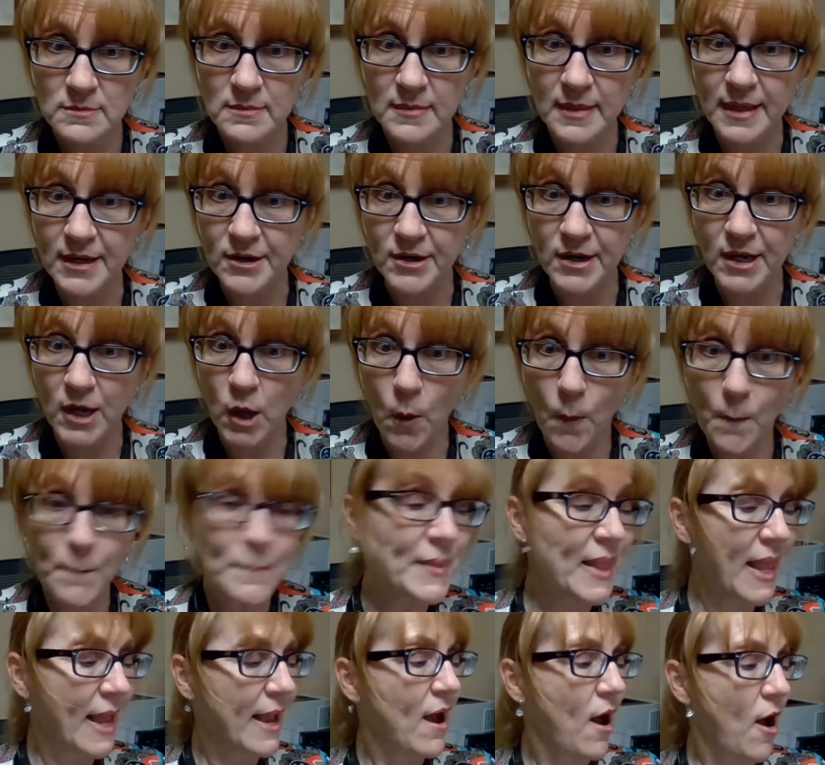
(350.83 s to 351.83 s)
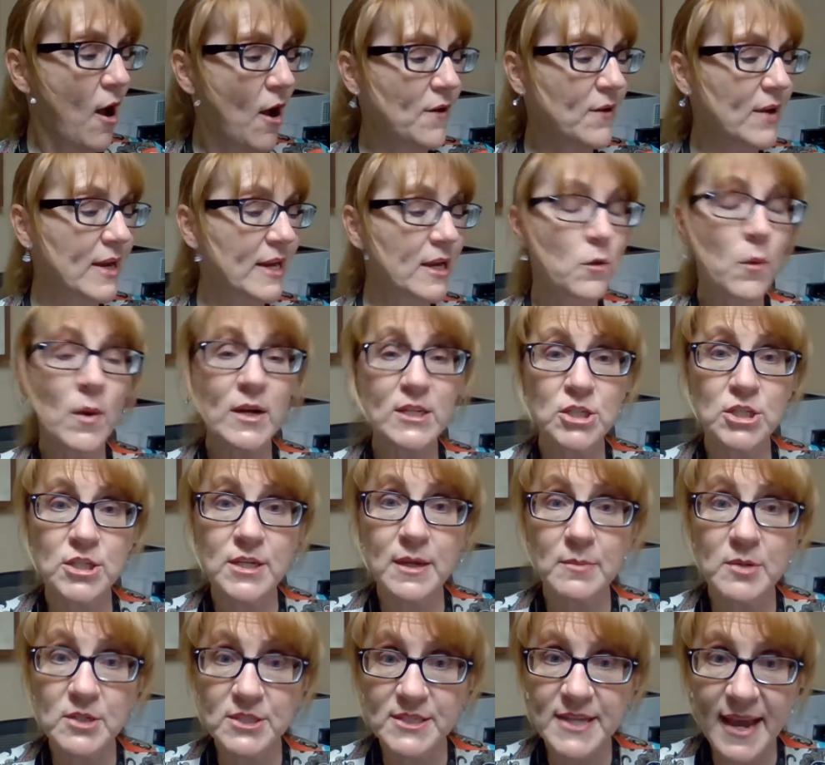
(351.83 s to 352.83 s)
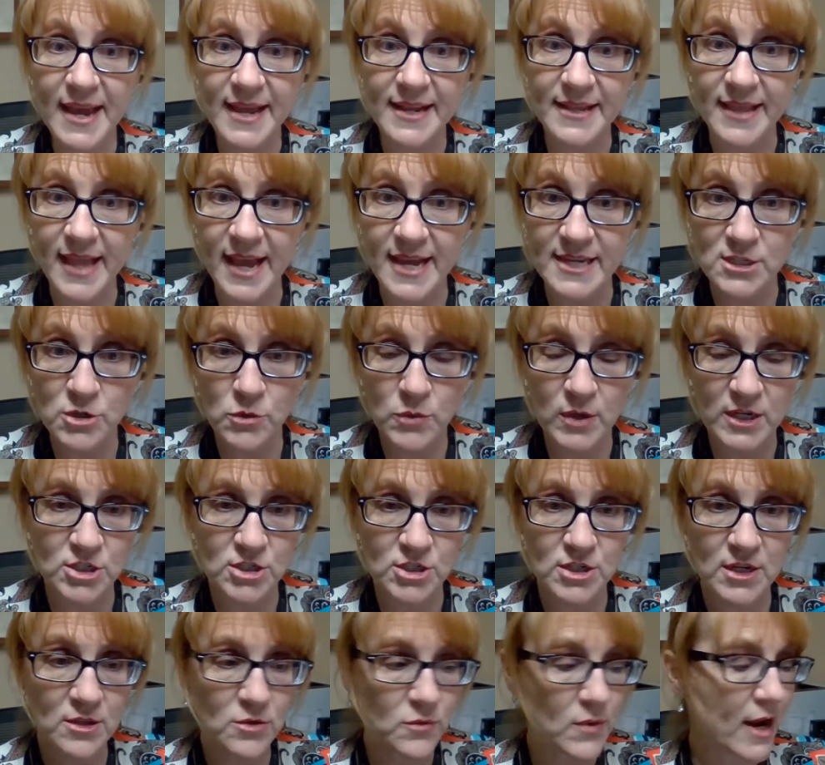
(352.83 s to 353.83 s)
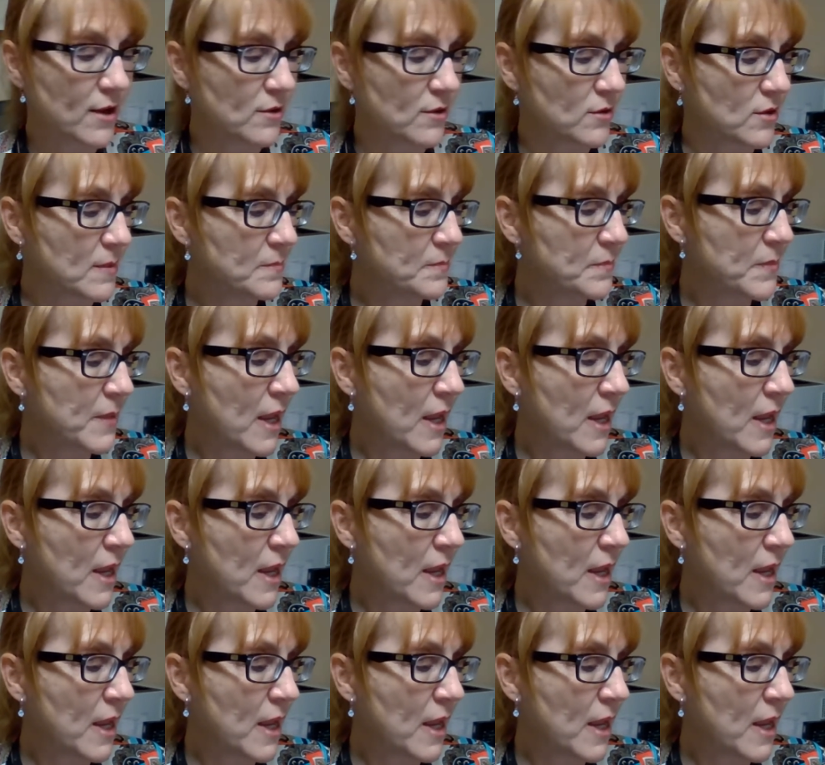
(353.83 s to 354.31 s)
There you go. All right, question number 10, last question of the round.